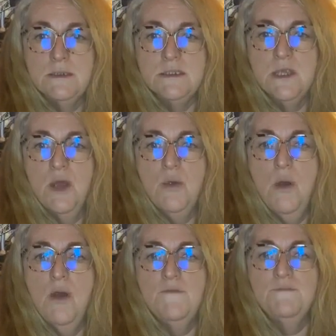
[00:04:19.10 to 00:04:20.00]

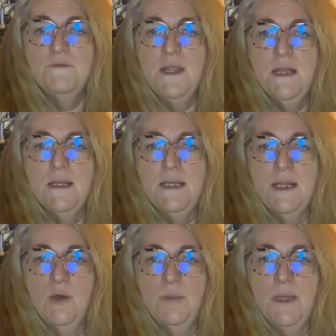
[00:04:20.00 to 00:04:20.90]
So I feel a
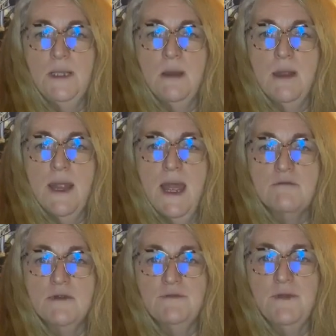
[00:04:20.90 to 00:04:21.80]
little bit like
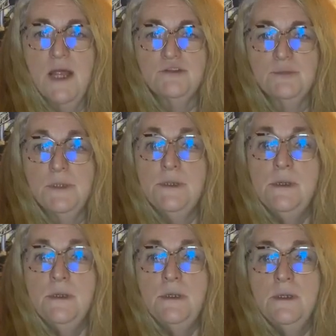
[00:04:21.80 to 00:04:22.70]
Harry Flashman.
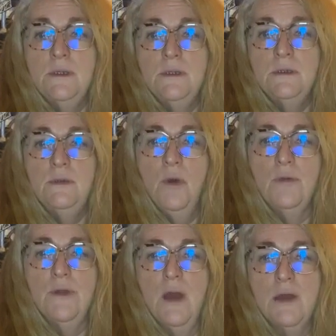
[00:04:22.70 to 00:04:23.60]

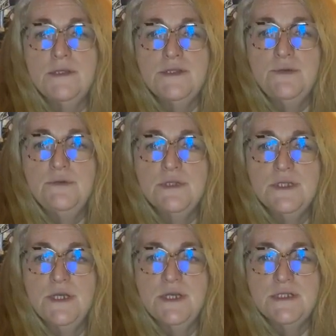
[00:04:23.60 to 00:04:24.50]
Not that I'd do the
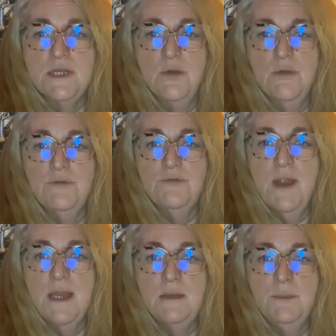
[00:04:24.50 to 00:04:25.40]
dirty on a
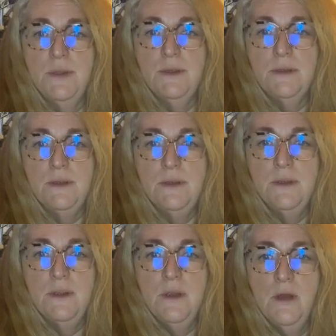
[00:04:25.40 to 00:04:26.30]
friend, but
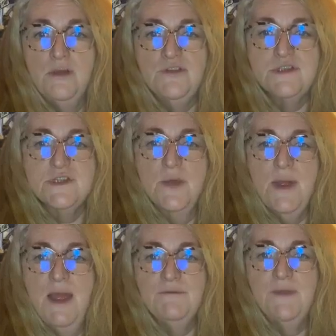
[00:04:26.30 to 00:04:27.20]
I just
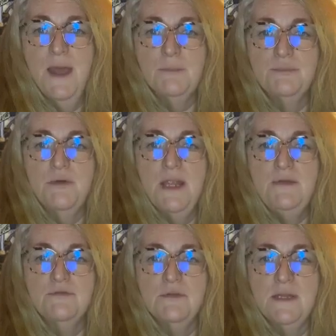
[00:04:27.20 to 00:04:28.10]
don't have that
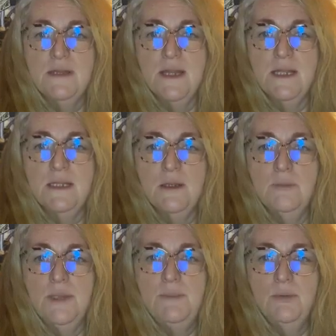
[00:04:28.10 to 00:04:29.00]
bravery thing
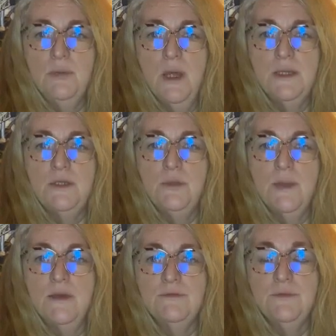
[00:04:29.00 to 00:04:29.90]
that people like
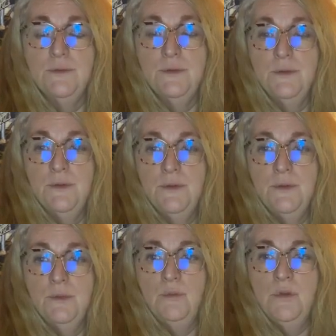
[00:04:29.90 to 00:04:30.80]
you have.
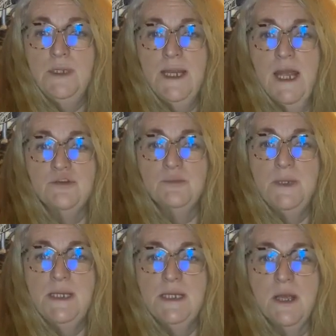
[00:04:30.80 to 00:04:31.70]
Wouldn't catch
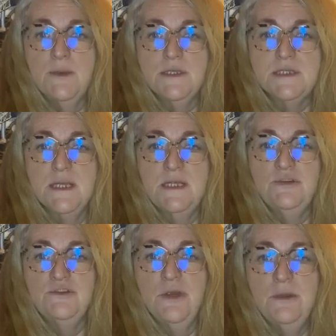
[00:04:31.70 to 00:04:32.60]
me going to
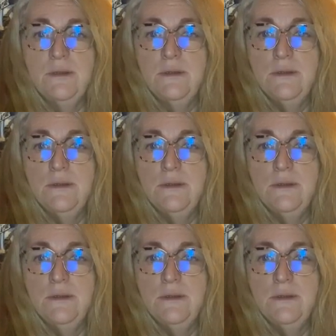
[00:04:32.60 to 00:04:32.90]
India.